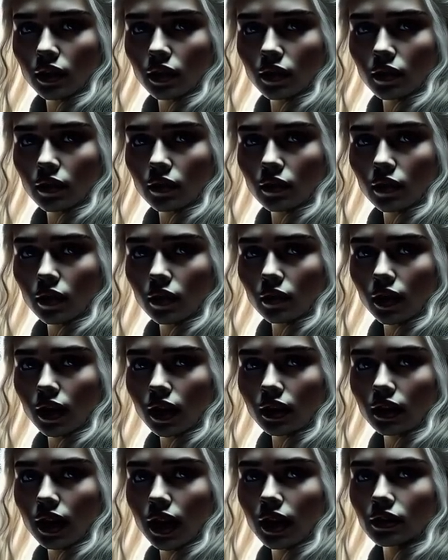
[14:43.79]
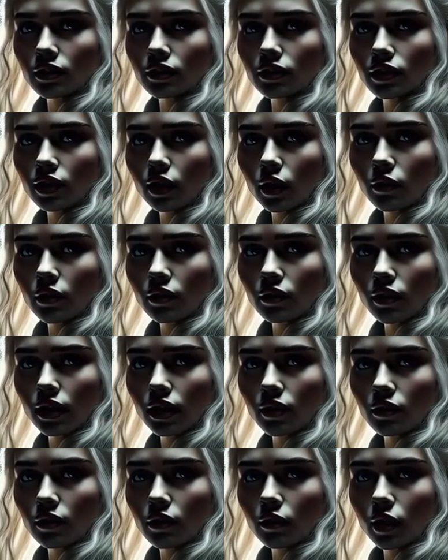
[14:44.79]
An officer of the Lannisters,
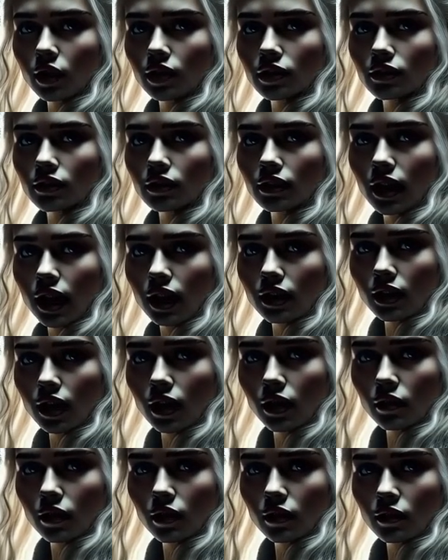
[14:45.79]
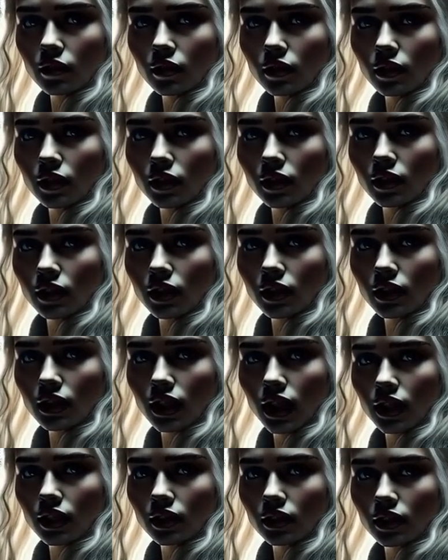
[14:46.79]
clad in a red cloak pinned
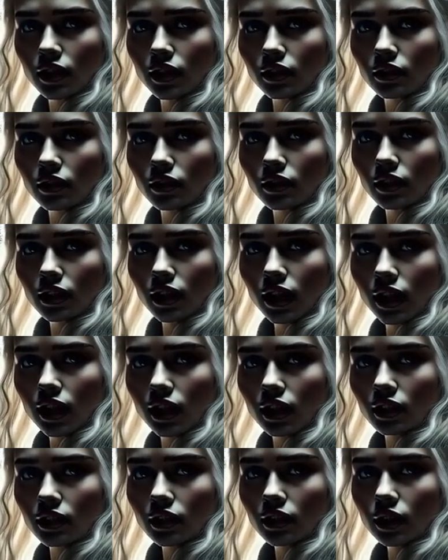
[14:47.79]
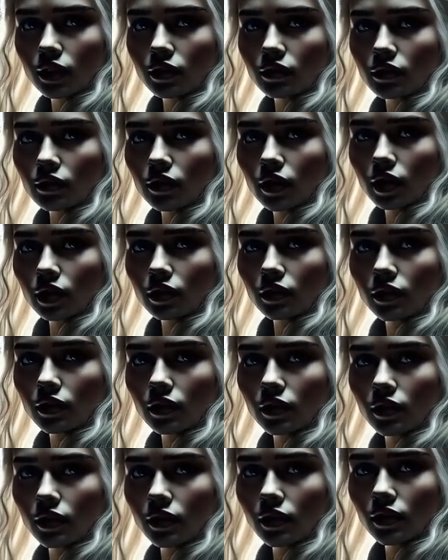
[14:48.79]
with a golden lion brooch,
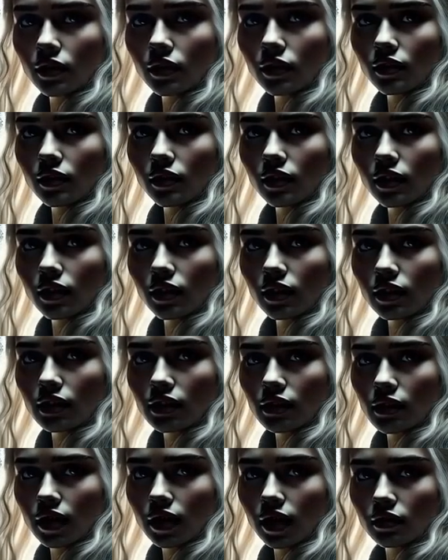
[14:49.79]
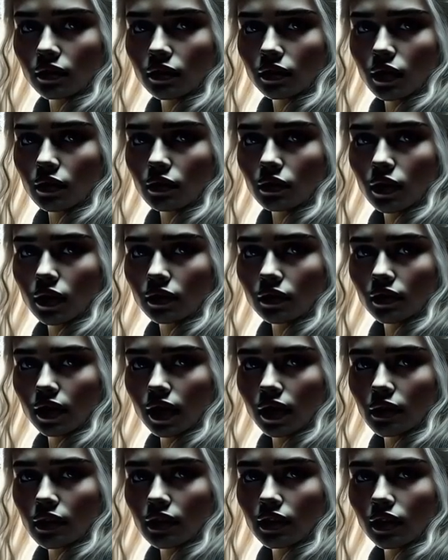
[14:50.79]
unlocked her cell. "Her Grace
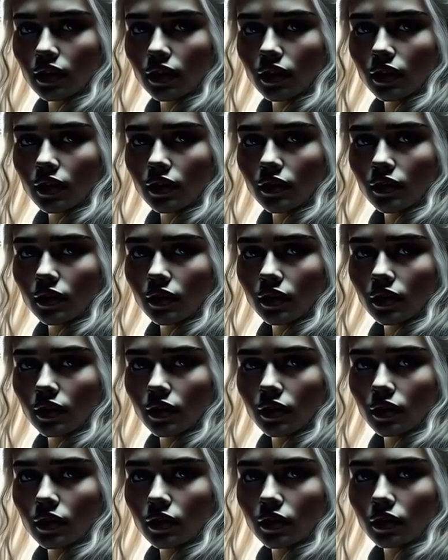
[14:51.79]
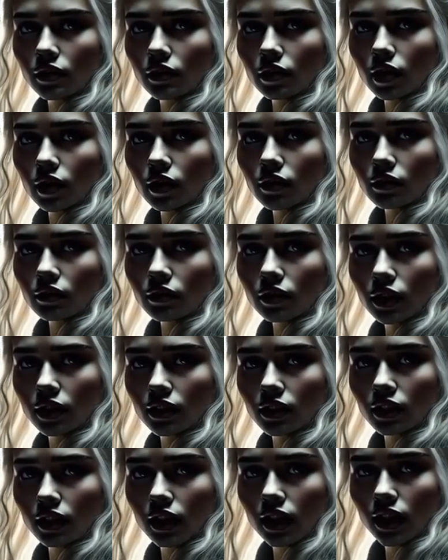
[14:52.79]
wishes to speak with you," he
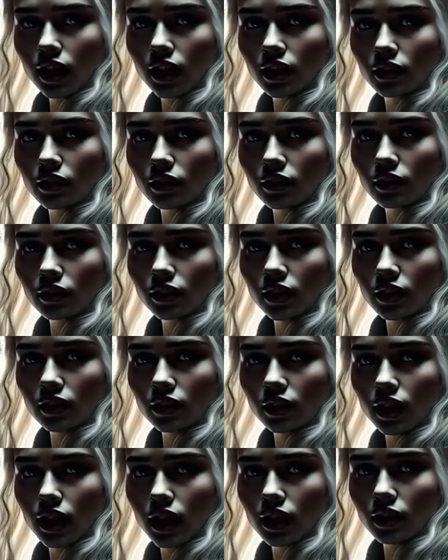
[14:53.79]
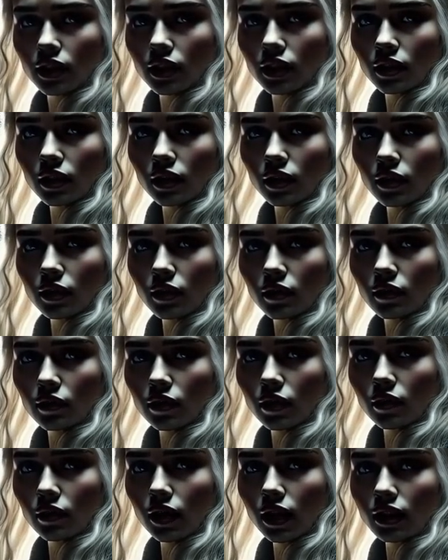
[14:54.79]
said. She rose,
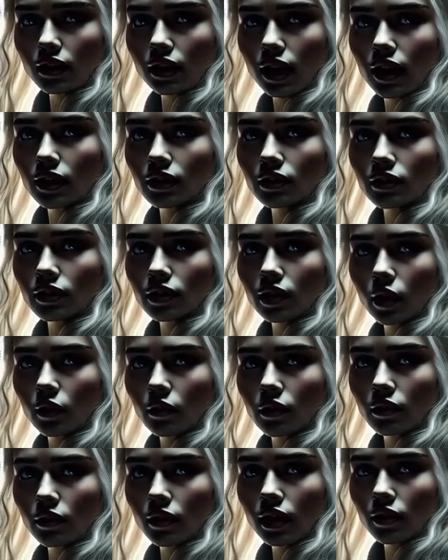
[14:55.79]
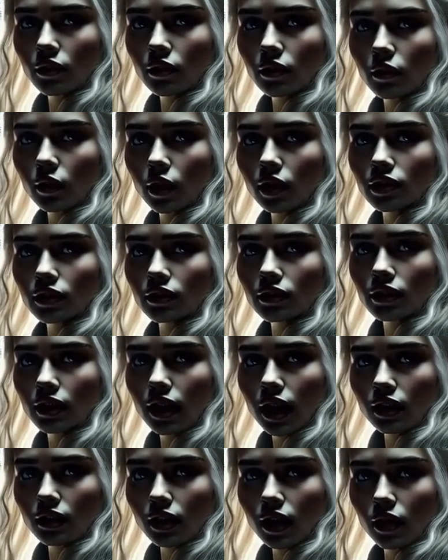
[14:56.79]
biting back the pain in her muscles,
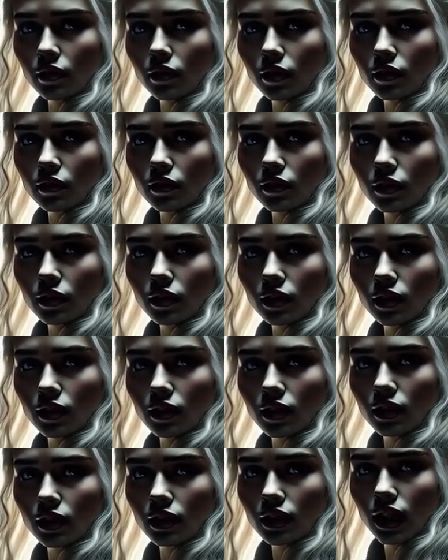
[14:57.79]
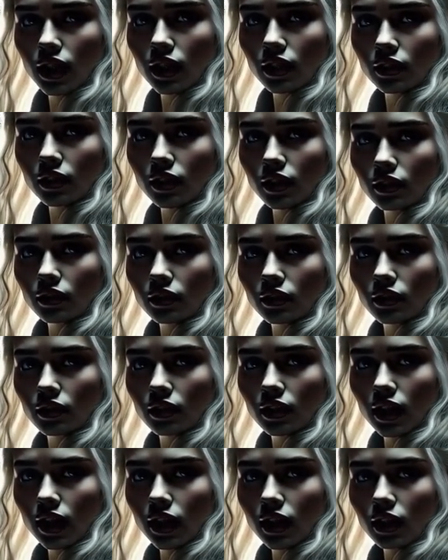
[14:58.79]
and followed him along the damp
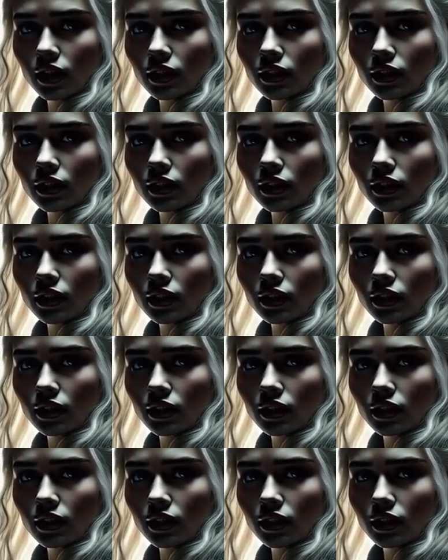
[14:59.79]
corridor.